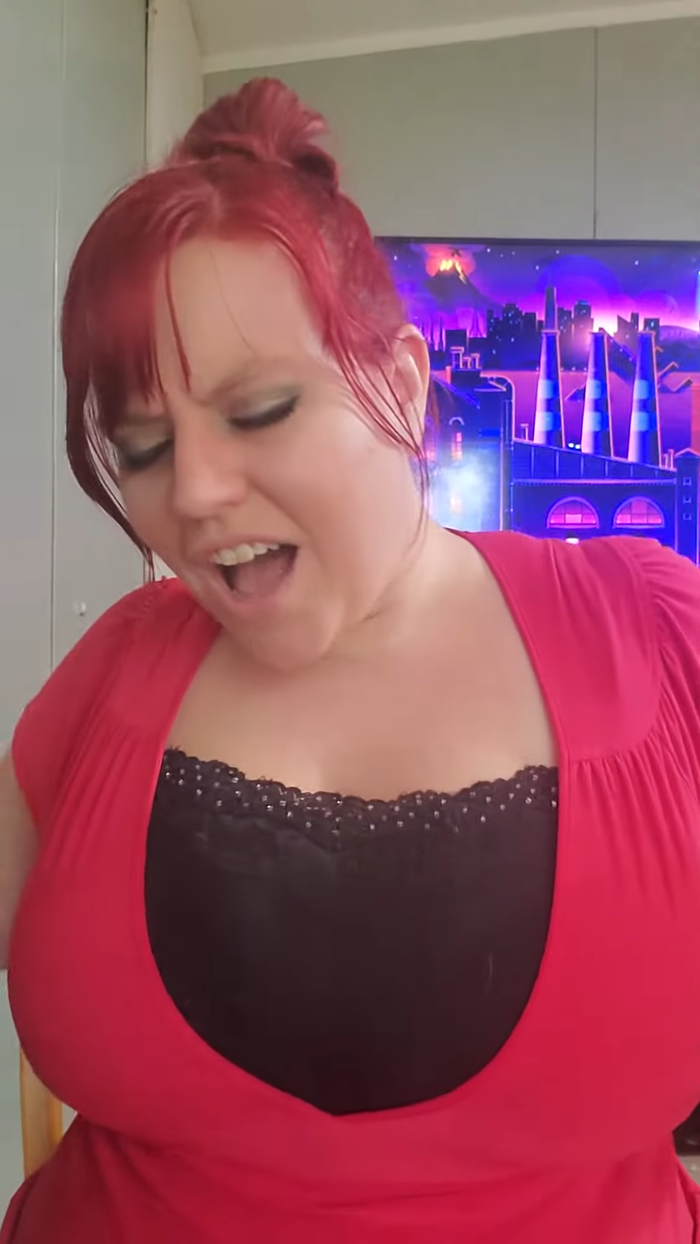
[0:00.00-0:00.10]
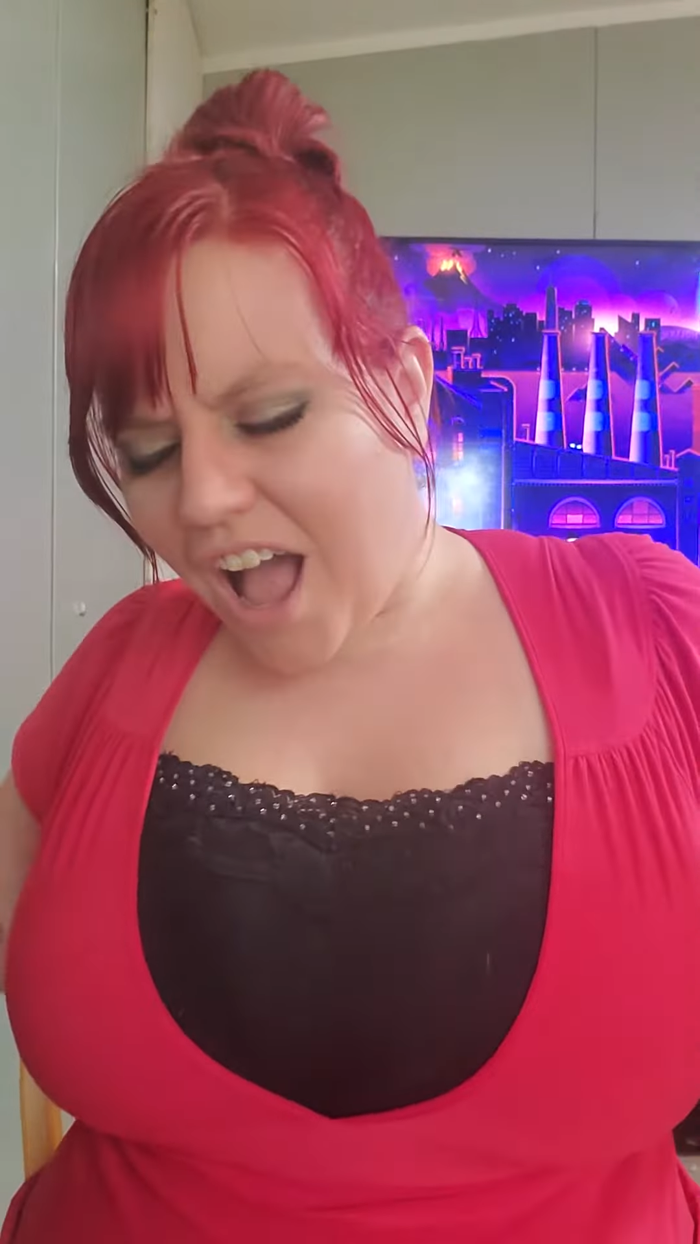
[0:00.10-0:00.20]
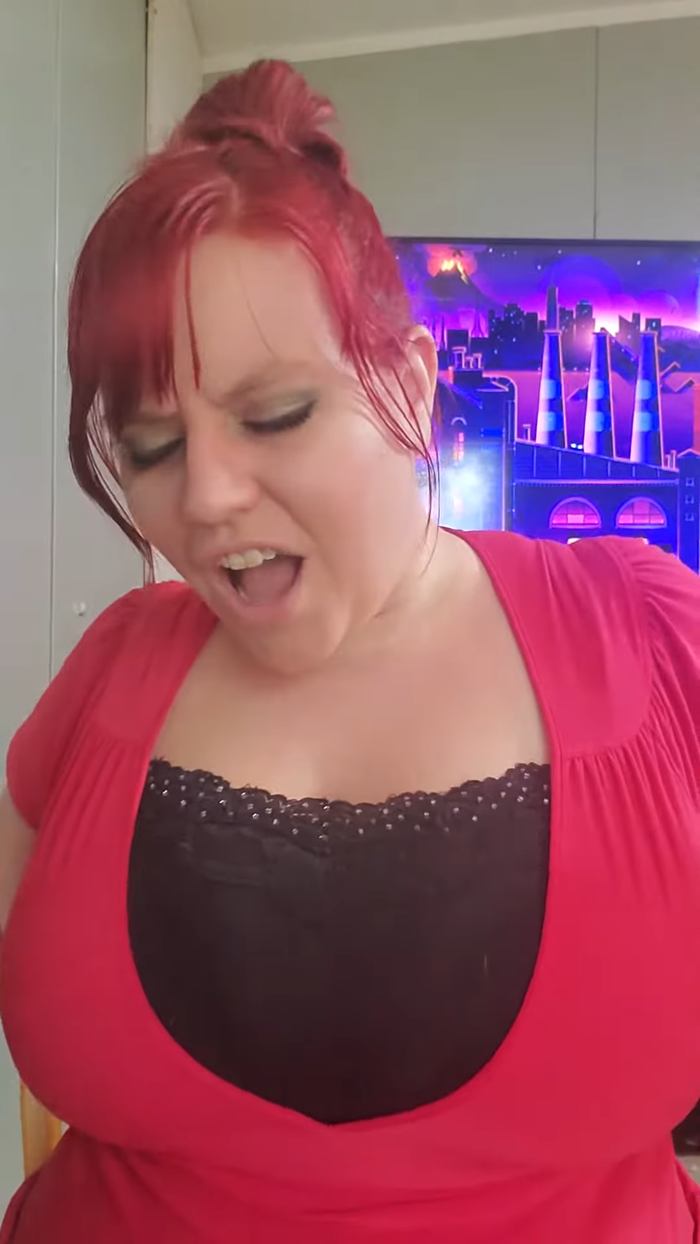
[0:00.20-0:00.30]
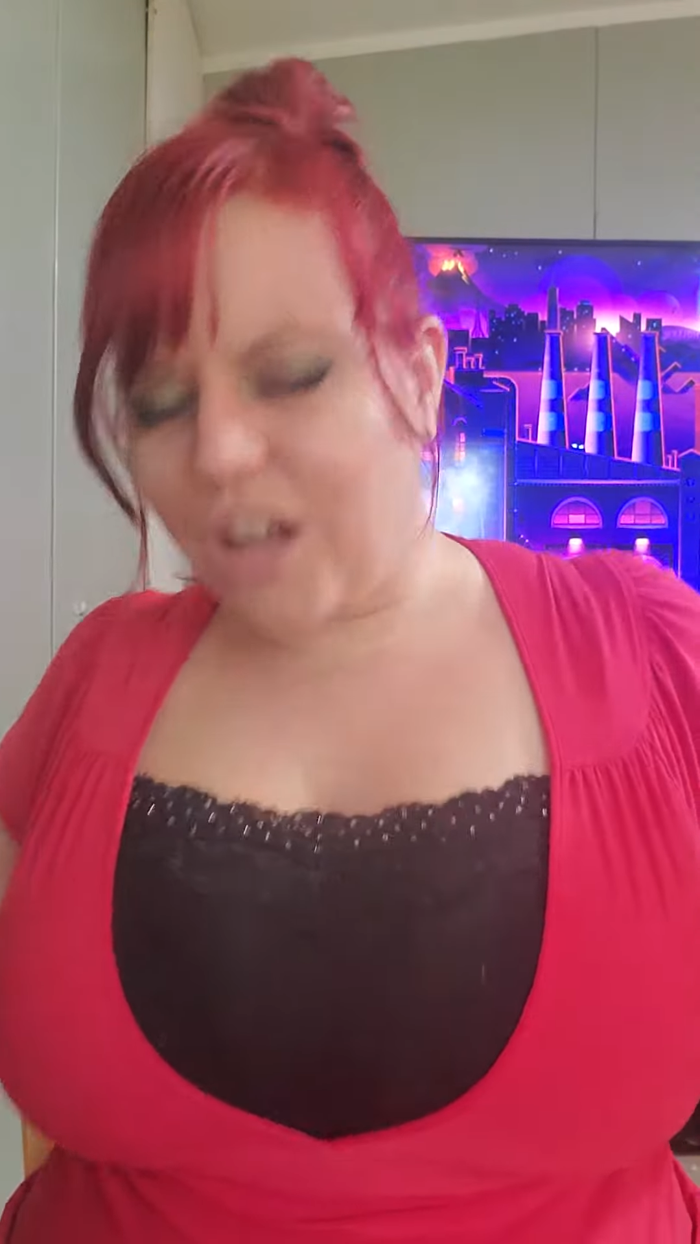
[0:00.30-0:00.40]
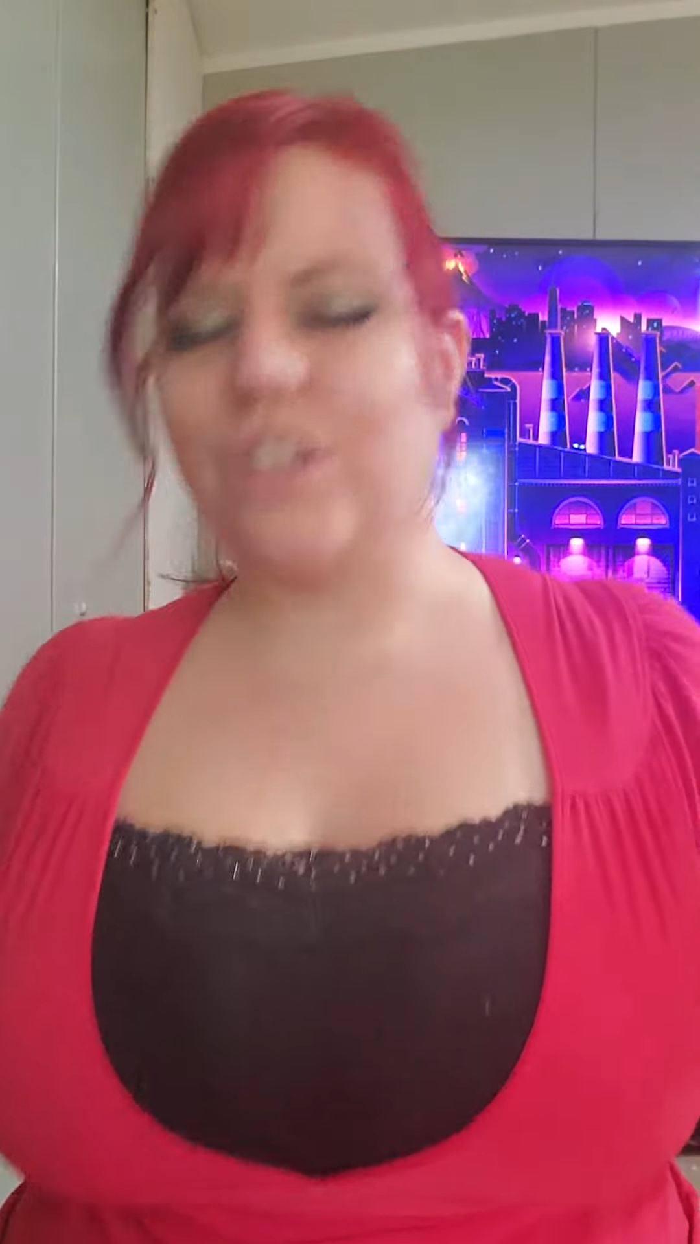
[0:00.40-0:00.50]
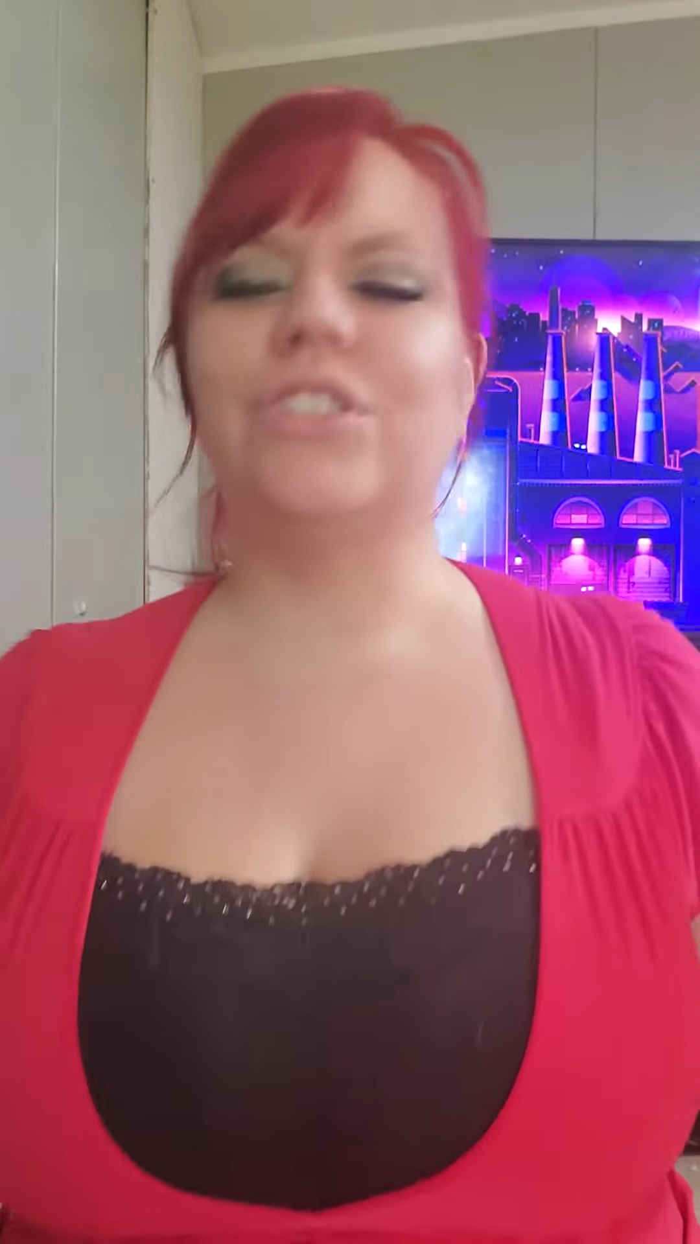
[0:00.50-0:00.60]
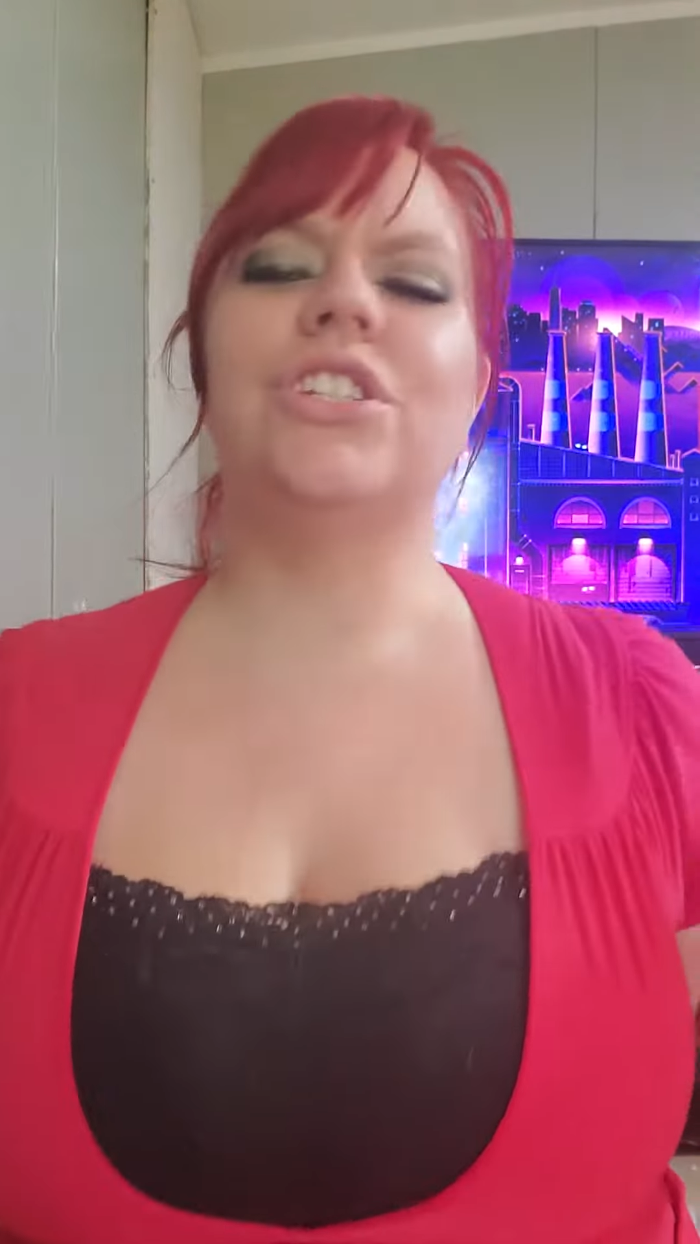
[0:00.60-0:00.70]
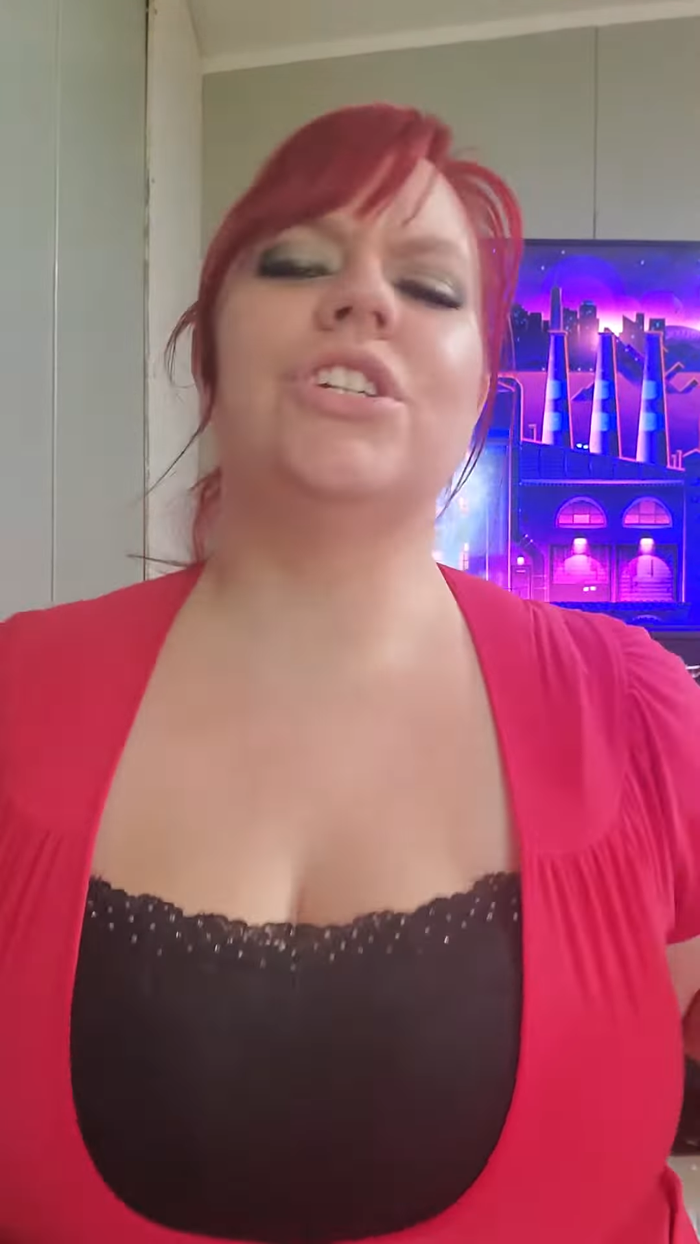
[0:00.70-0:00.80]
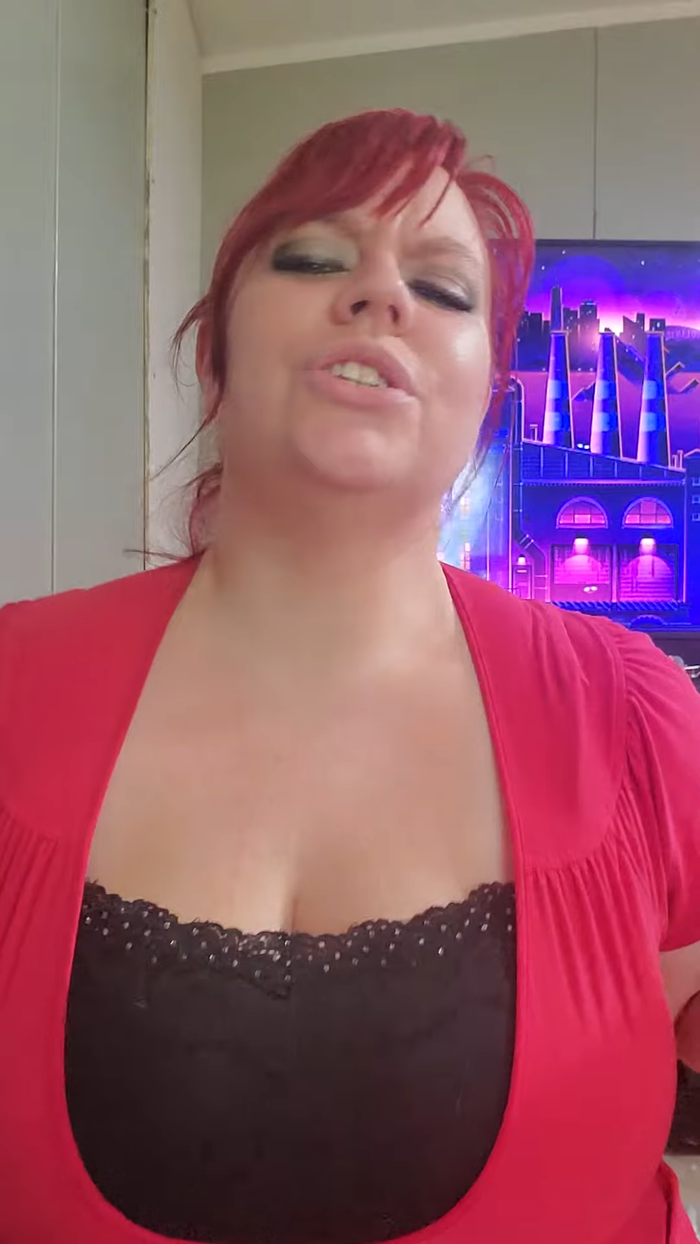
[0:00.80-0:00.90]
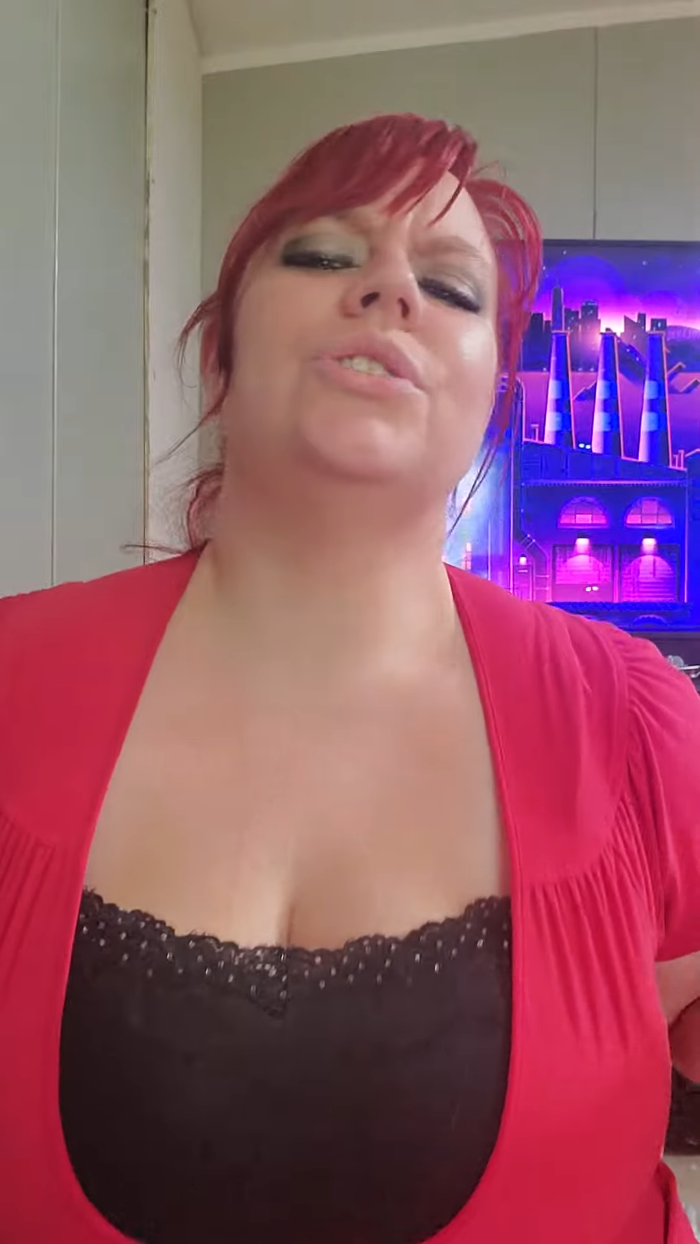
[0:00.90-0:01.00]
I'll
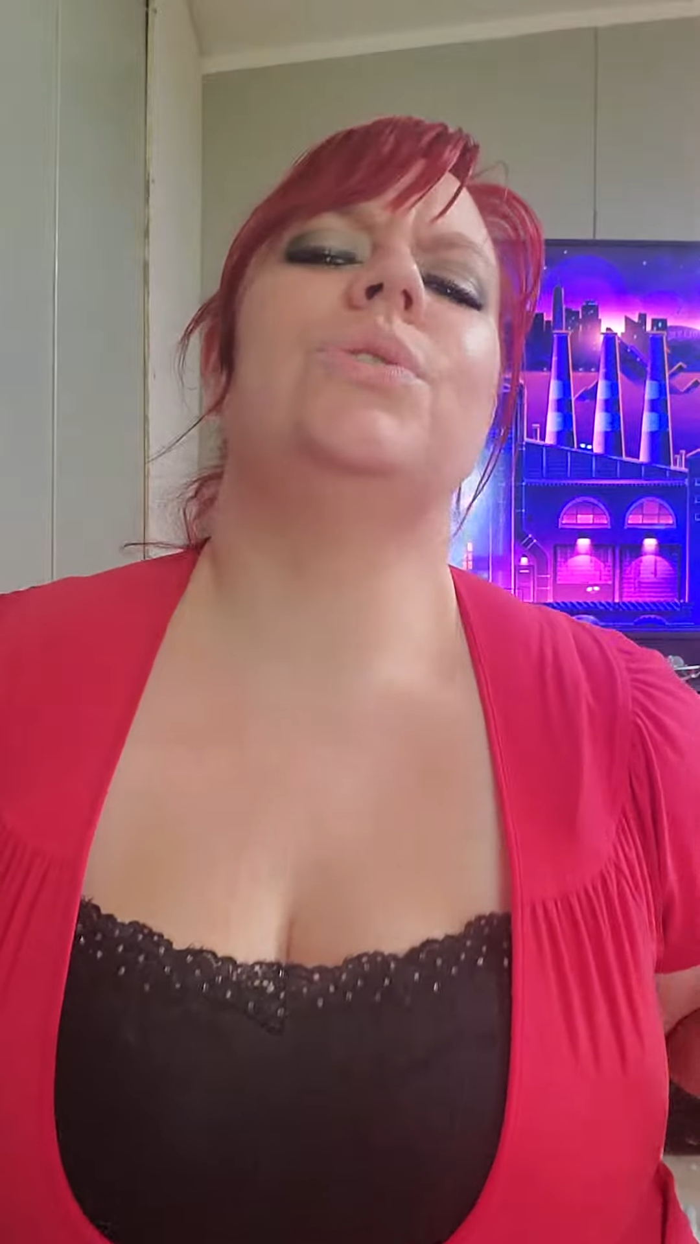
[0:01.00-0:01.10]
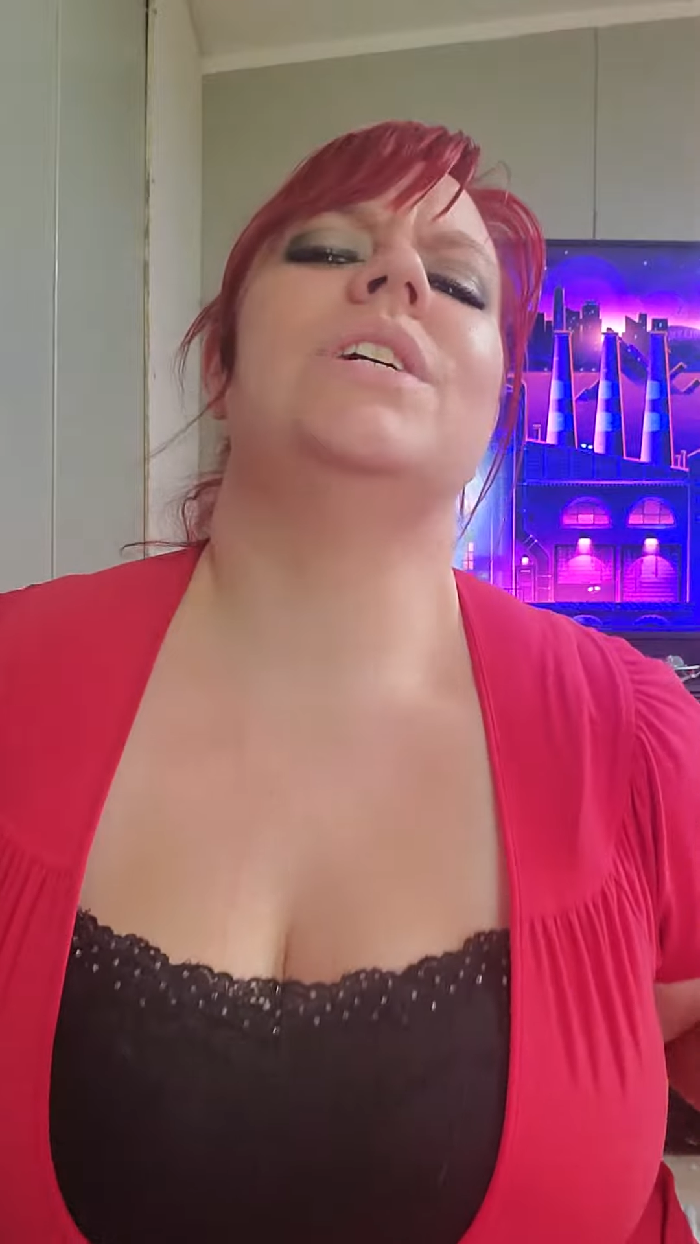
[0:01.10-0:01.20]
do,